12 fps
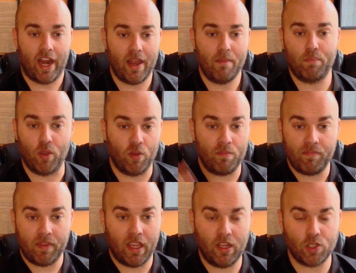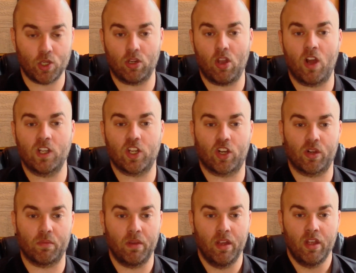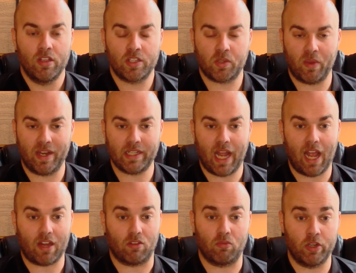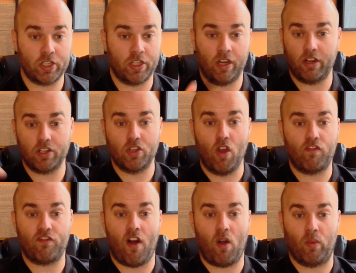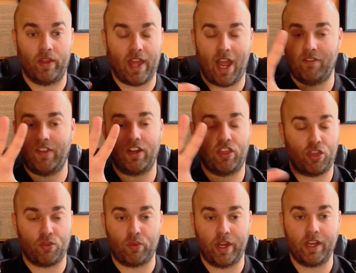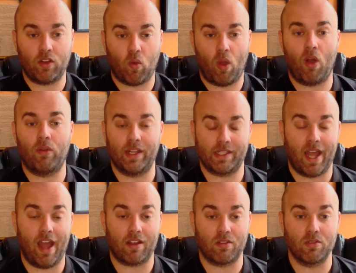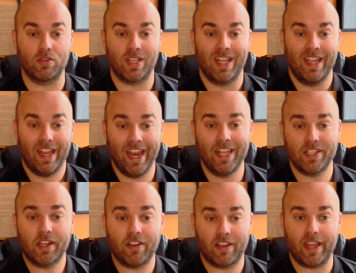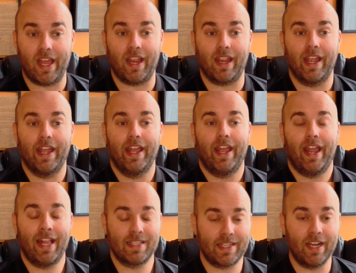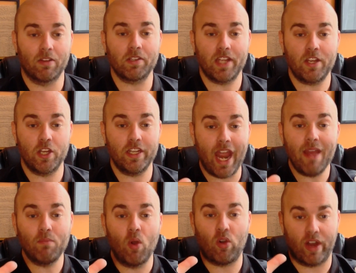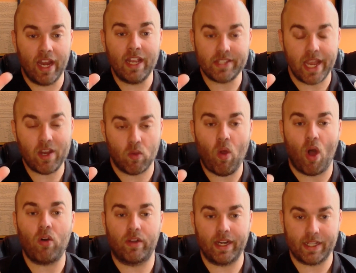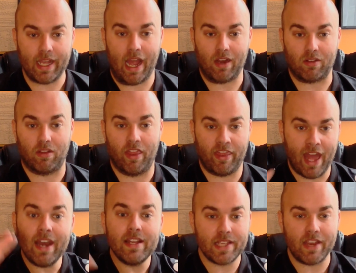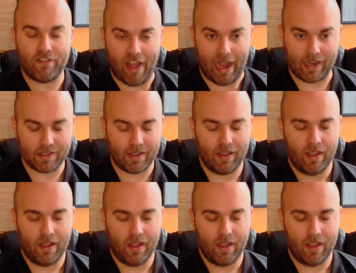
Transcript: And then, boom, he's your long term swing tackle, which there is no fault with. Having three quality tackles is a good thing. And Steelers Nation, Dan Moore is a quality tackle. That is a fact.